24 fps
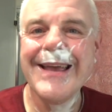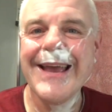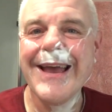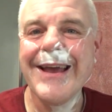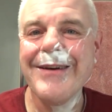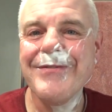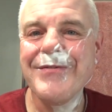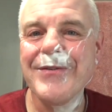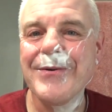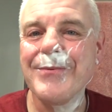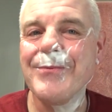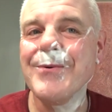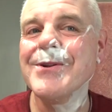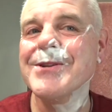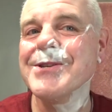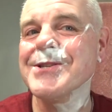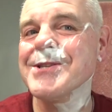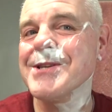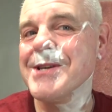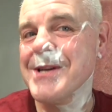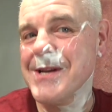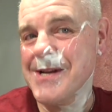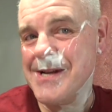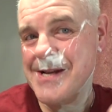Yeah, for
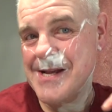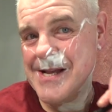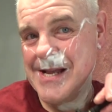once.